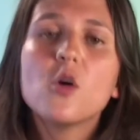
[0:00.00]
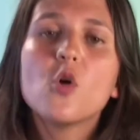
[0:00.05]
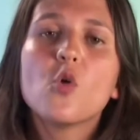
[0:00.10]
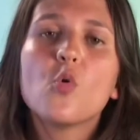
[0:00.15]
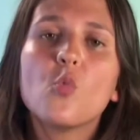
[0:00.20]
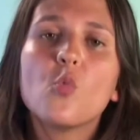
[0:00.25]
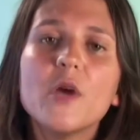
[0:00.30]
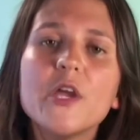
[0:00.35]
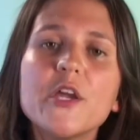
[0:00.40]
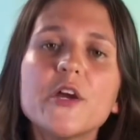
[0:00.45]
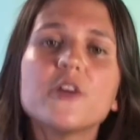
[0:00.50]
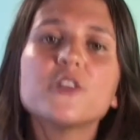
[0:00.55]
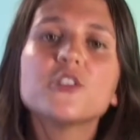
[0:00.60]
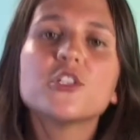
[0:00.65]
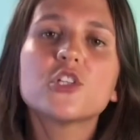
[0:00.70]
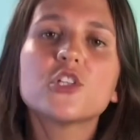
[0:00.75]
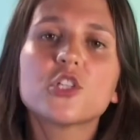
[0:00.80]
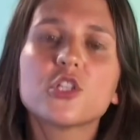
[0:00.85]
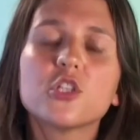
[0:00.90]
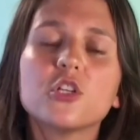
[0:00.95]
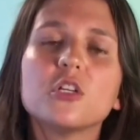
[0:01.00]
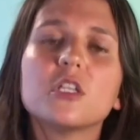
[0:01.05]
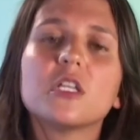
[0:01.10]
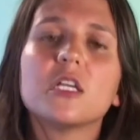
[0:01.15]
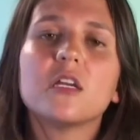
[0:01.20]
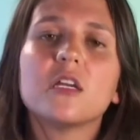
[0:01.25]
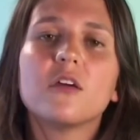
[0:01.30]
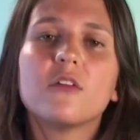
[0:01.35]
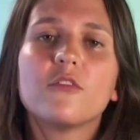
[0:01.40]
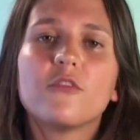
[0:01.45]
We are just
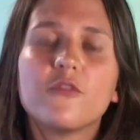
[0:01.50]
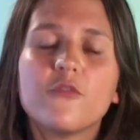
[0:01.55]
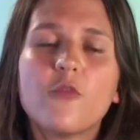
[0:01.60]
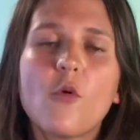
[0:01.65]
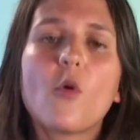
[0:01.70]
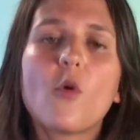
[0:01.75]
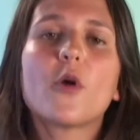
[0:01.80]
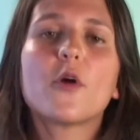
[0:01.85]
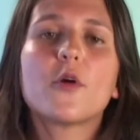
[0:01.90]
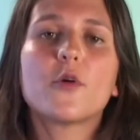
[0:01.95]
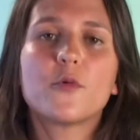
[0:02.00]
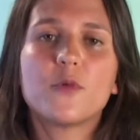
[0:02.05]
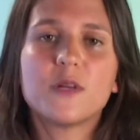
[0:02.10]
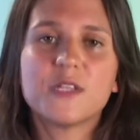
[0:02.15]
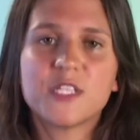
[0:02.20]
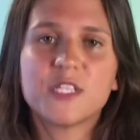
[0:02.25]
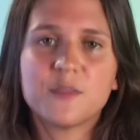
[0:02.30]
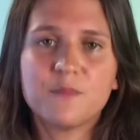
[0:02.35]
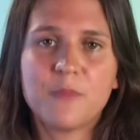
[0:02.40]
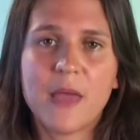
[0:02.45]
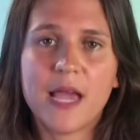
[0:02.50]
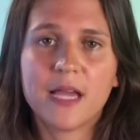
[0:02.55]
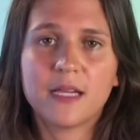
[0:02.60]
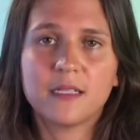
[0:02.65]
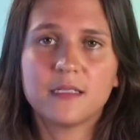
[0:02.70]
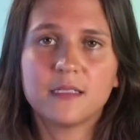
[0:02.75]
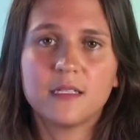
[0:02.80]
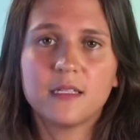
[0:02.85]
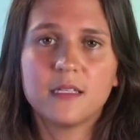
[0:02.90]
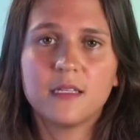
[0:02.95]
looking for
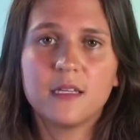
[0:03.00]
respect.